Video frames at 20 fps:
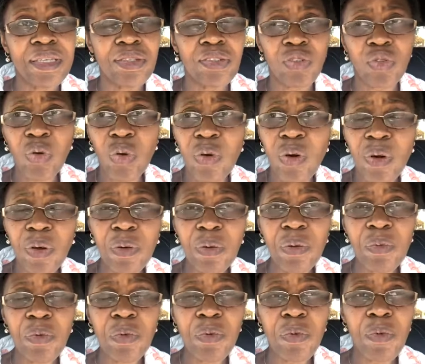So,
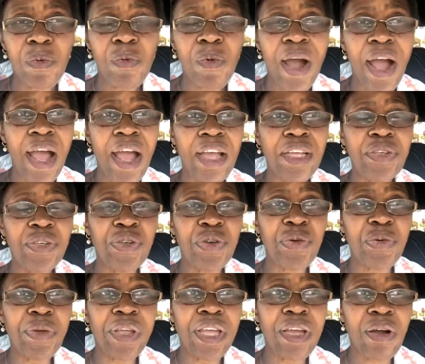why
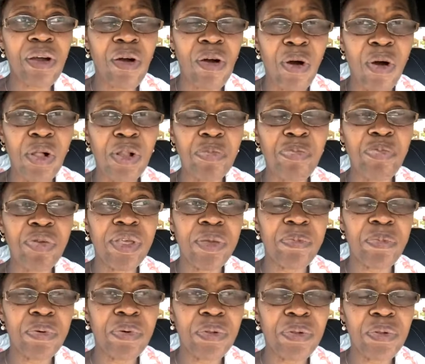do we call
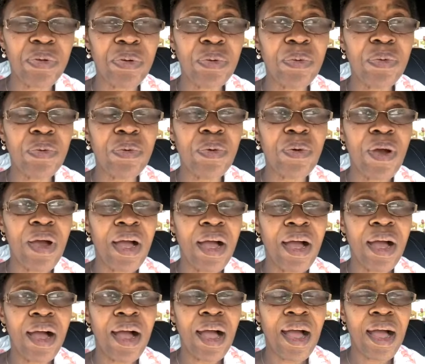people who
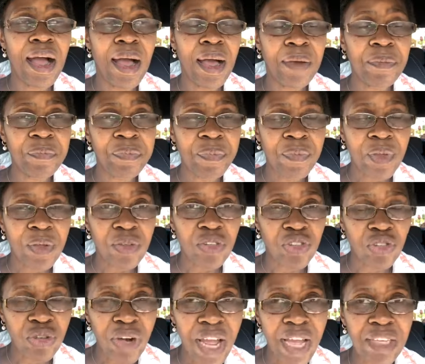are
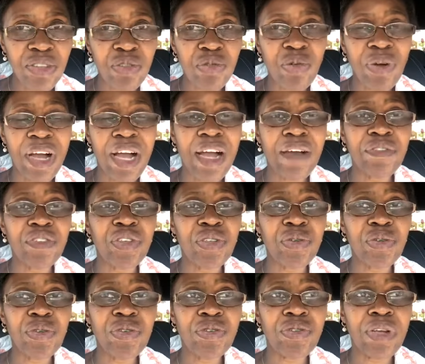trying to have
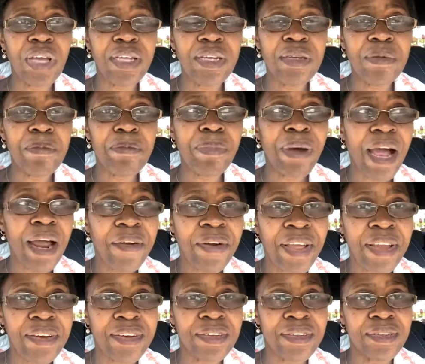children
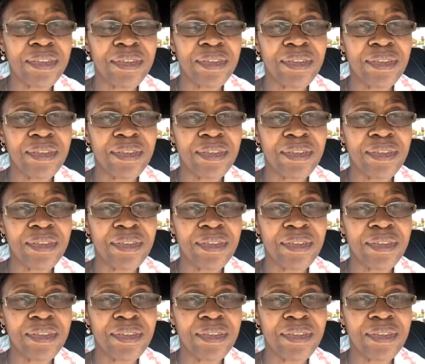barren?